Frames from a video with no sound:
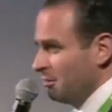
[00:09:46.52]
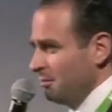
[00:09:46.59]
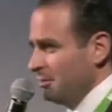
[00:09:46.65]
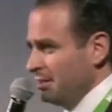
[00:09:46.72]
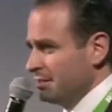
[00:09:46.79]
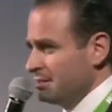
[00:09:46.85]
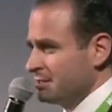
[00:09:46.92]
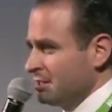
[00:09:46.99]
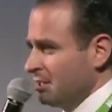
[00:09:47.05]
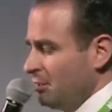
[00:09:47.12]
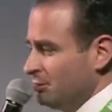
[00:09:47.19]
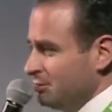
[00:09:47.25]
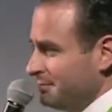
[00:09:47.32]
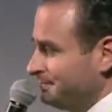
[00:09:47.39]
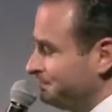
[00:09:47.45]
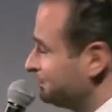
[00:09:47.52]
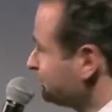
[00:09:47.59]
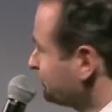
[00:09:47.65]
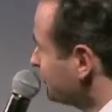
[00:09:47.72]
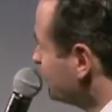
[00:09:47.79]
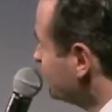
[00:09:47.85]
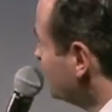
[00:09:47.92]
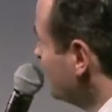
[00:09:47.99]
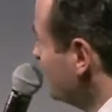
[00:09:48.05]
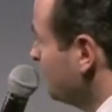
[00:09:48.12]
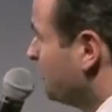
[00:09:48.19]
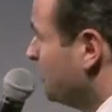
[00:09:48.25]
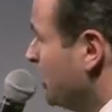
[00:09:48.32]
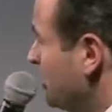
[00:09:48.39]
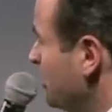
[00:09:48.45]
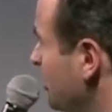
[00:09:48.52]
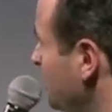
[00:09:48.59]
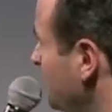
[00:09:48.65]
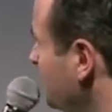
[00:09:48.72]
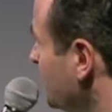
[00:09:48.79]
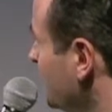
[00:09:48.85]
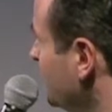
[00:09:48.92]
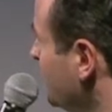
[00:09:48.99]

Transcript: Immobilien Scout per year.